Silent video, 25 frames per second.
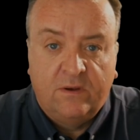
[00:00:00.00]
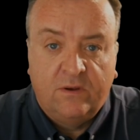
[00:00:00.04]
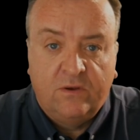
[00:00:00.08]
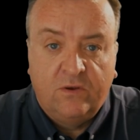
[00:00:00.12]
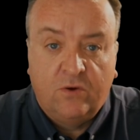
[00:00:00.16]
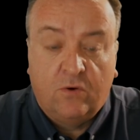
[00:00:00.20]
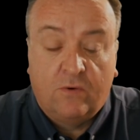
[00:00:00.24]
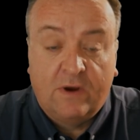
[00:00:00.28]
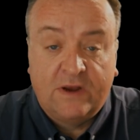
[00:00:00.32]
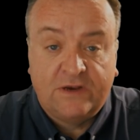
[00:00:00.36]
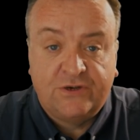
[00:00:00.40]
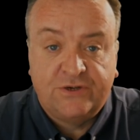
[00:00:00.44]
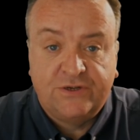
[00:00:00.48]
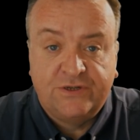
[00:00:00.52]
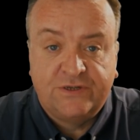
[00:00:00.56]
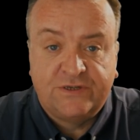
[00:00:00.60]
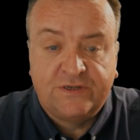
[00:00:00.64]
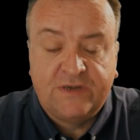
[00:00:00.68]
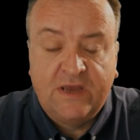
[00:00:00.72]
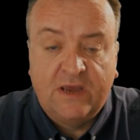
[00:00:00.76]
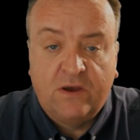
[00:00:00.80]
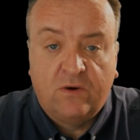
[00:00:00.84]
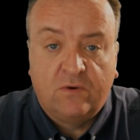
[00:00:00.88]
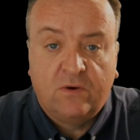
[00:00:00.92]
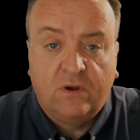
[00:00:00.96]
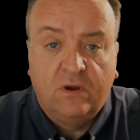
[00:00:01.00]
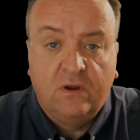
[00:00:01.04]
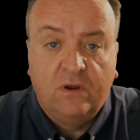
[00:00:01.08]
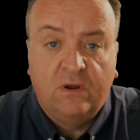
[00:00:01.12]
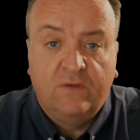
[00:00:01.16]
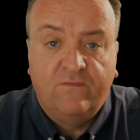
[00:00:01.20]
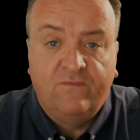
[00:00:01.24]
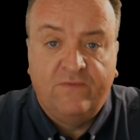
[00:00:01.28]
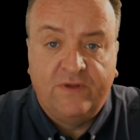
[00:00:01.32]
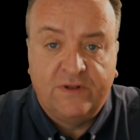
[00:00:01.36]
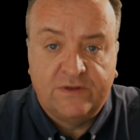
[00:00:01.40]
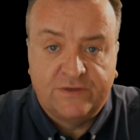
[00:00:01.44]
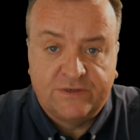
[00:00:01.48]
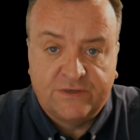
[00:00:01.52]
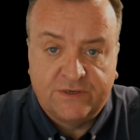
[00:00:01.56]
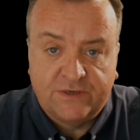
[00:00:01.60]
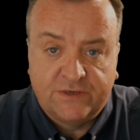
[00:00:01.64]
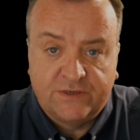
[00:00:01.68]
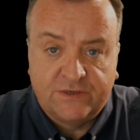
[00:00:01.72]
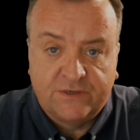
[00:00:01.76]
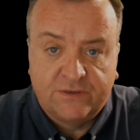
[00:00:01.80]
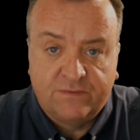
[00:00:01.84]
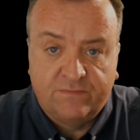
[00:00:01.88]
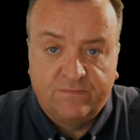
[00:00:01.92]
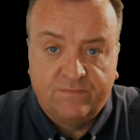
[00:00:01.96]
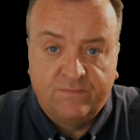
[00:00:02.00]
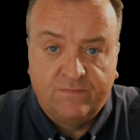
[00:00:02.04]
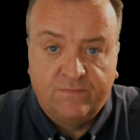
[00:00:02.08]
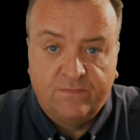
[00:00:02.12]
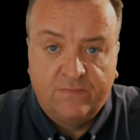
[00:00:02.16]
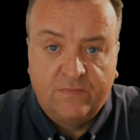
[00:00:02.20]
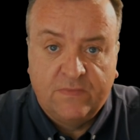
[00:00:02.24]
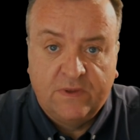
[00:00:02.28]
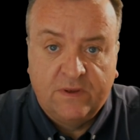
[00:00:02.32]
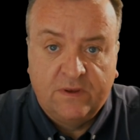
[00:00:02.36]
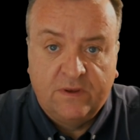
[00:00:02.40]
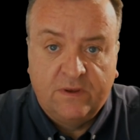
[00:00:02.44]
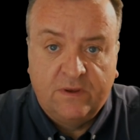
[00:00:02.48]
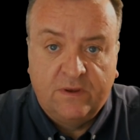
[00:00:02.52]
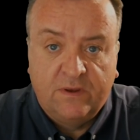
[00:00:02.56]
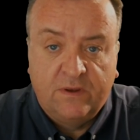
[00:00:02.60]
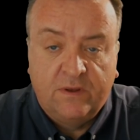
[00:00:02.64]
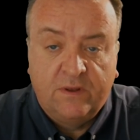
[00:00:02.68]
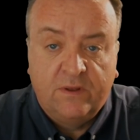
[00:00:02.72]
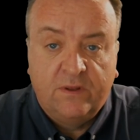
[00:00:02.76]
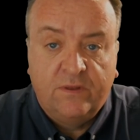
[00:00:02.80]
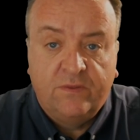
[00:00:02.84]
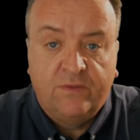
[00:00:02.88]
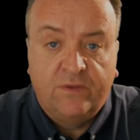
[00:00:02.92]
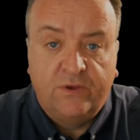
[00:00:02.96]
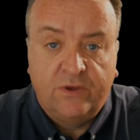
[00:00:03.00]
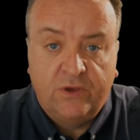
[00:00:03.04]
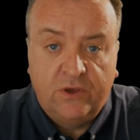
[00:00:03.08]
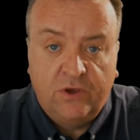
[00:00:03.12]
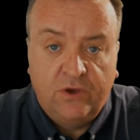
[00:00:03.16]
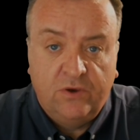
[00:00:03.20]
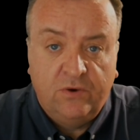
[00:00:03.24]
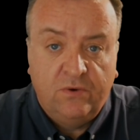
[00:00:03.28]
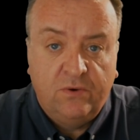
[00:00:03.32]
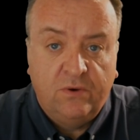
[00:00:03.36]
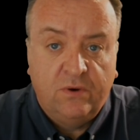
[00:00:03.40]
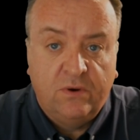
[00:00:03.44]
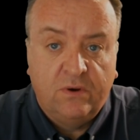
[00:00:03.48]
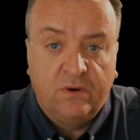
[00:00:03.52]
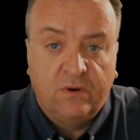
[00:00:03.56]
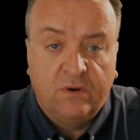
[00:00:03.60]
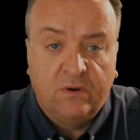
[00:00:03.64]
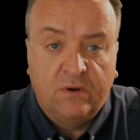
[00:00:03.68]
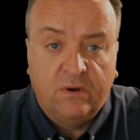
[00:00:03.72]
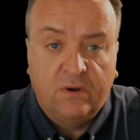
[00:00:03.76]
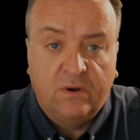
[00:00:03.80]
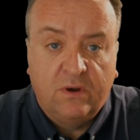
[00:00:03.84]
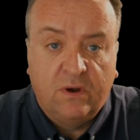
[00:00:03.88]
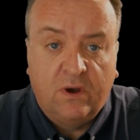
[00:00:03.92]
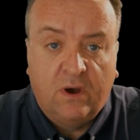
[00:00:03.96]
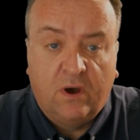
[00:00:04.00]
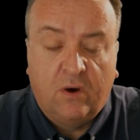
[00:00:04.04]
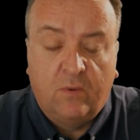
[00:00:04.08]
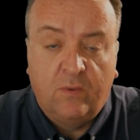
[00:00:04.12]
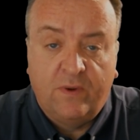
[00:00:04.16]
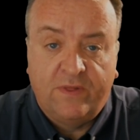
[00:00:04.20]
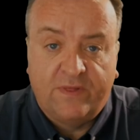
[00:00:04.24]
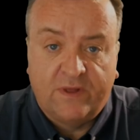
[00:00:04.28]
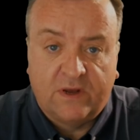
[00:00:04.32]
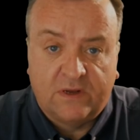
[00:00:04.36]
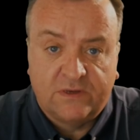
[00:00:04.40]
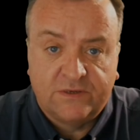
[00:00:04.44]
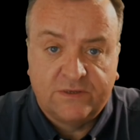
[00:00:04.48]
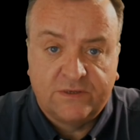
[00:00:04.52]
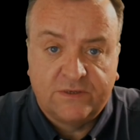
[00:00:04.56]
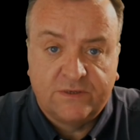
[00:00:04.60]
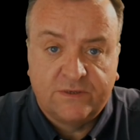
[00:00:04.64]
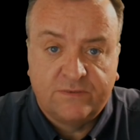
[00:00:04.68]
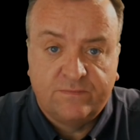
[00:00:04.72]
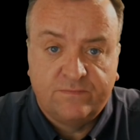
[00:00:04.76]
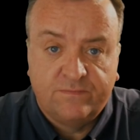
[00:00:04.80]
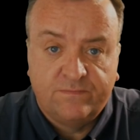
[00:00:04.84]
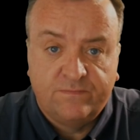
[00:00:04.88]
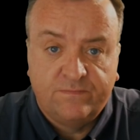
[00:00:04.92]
Your actions now can convince us that you are with us.